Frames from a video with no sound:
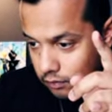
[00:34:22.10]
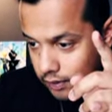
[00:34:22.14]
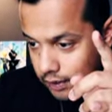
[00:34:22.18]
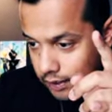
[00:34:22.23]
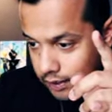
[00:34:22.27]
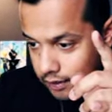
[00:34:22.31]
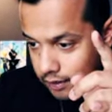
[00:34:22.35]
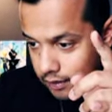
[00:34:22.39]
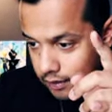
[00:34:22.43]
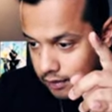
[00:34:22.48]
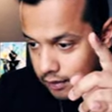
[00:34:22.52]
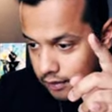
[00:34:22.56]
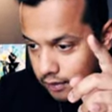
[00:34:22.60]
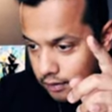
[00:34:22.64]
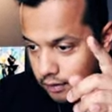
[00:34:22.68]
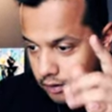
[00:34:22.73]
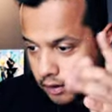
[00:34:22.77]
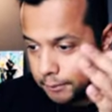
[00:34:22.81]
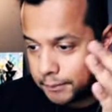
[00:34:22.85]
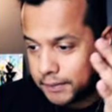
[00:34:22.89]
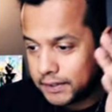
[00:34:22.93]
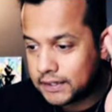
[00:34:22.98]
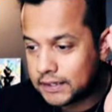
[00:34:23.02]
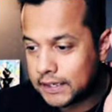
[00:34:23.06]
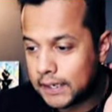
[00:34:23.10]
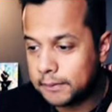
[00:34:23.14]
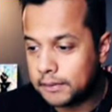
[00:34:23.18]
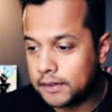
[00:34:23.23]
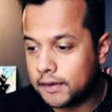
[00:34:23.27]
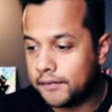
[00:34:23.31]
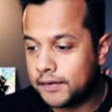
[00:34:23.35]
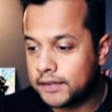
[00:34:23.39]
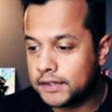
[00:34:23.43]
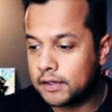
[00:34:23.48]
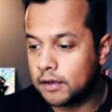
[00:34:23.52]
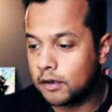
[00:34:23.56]
right here. How many times
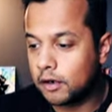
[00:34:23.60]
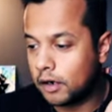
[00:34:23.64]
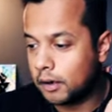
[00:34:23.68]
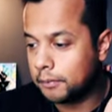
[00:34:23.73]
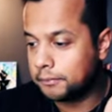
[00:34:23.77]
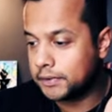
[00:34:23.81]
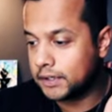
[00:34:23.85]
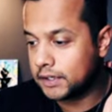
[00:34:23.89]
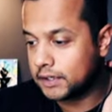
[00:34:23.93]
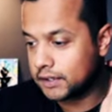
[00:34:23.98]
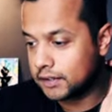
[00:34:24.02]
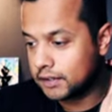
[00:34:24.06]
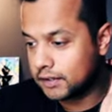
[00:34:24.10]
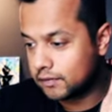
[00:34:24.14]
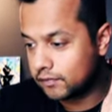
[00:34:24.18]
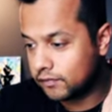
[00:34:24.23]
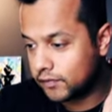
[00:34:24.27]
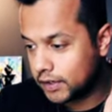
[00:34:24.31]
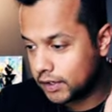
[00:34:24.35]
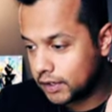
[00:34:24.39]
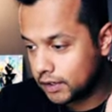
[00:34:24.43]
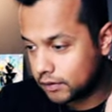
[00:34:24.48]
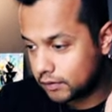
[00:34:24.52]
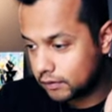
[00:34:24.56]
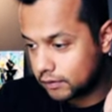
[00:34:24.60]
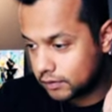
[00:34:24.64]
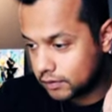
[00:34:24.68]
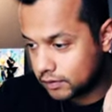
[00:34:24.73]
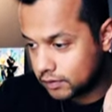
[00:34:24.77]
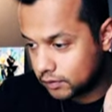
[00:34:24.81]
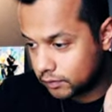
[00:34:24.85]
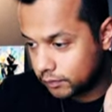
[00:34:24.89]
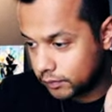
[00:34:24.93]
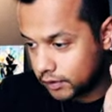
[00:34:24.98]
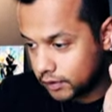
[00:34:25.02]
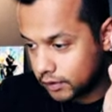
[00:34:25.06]
have I said object in this video?
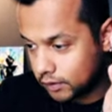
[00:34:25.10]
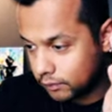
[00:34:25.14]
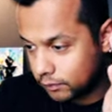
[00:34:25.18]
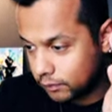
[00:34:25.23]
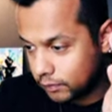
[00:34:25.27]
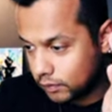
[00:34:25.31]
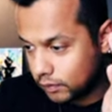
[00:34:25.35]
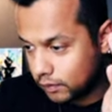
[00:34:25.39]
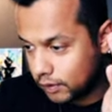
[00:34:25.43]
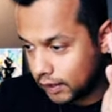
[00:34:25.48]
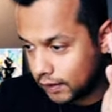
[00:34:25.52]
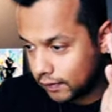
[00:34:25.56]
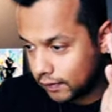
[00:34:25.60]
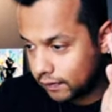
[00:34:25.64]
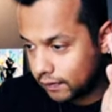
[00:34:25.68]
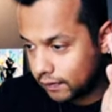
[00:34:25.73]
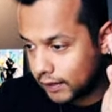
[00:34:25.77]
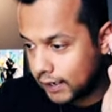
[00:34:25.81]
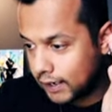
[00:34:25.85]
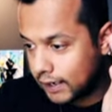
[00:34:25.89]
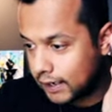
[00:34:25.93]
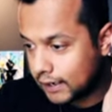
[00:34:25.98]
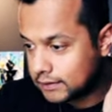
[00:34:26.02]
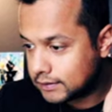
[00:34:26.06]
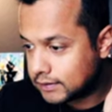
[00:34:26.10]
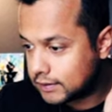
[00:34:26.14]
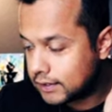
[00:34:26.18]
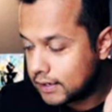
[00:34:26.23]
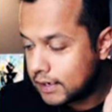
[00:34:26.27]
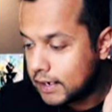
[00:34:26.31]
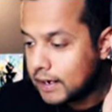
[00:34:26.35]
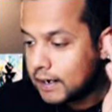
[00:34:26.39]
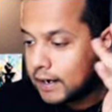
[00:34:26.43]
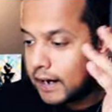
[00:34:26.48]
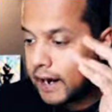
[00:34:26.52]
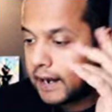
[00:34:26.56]
So we're gonna go like that.
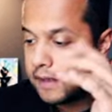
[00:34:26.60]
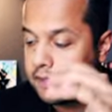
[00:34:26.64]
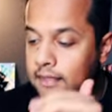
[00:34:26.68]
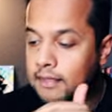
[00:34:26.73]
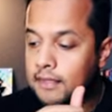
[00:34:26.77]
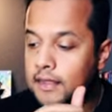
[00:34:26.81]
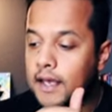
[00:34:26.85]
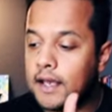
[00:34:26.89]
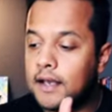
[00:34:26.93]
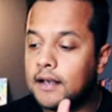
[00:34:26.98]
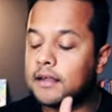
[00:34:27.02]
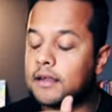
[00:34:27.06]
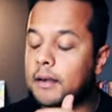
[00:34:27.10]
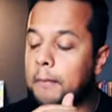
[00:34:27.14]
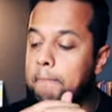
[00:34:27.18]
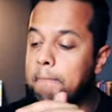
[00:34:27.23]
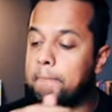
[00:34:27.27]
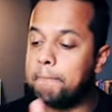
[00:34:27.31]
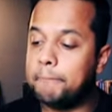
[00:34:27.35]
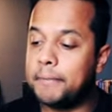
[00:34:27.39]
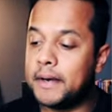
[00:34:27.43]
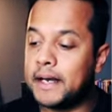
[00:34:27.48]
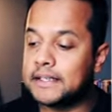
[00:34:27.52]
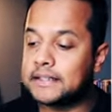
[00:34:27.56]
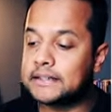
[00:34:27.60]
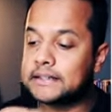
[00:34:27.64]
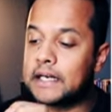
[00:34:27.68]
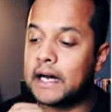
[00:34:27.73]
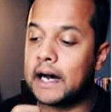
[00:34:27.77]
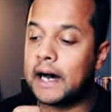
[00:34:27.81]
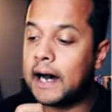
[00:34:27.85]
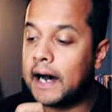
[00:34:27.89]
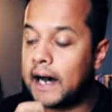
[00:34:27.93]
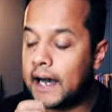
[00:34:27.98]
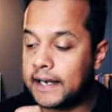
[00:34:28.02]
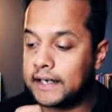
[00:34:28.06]
I think the best
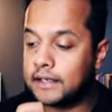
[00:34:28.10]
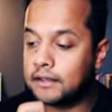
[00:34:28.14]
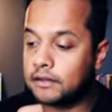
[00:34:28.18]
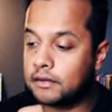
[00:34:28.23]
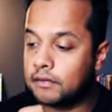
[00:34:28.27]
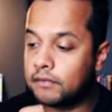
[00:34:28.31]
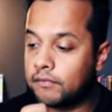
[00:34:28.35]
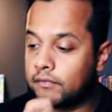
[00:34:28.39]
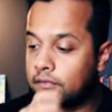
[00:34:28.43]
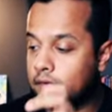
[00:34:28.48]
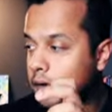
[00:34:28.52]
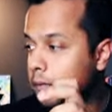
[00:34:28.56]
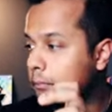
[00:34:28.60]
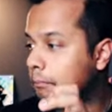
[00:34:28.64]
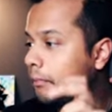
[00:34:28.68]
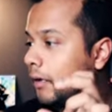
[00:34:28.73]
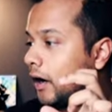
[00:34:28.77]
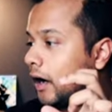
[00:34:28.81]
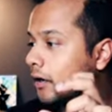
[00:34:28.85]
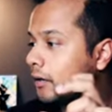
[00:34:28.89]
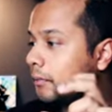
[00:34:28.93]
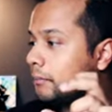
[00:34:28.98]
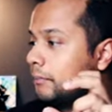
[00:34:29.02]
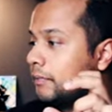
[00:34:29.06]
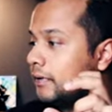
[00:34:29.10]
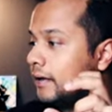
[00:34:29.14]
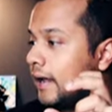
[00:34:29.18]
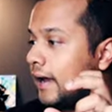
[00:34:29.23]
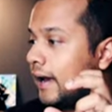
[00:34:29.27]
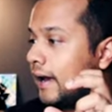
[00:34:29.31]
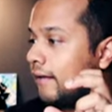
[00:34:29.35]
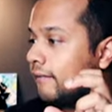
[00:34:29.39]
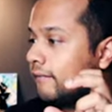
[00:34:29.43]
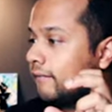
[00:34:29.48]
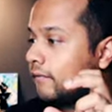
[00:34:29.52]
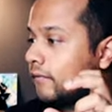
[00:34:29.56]
height for our bottom
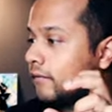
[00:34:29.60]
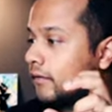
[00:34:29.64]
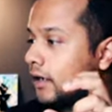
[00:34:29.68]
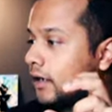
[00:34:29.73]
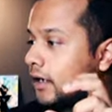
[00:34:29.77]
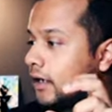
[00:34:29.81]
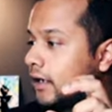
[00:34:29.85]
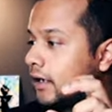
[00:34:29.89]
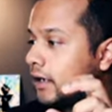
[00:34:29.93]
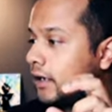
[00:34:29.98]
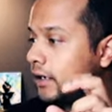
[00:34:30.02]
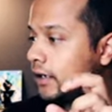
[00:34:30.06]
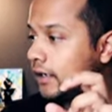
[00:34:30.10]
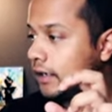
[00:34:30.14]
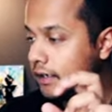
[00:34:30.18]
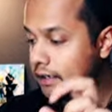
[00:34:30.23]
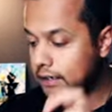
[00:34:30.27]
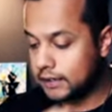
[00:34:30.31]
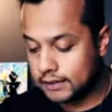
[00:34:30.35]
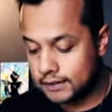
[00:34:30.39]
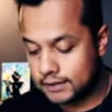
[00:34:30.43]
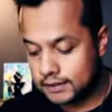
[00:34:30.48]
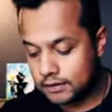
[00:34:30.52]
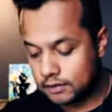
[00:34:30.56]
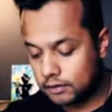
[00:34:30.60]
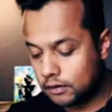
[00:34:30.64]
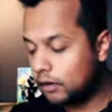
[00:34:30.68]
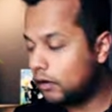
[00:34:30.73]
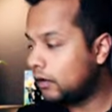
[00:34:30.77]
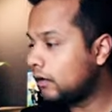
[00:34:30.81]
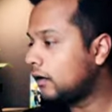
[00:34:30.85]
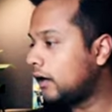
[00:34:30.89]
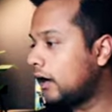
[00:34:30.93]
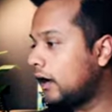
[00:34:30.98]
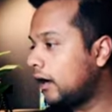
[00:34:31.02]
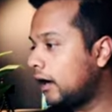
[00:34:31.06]
nav is,
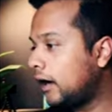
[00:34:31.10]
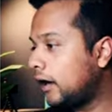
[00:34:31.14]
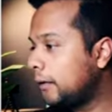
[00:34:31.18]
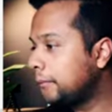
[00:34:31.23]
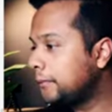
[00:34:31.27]
oh, I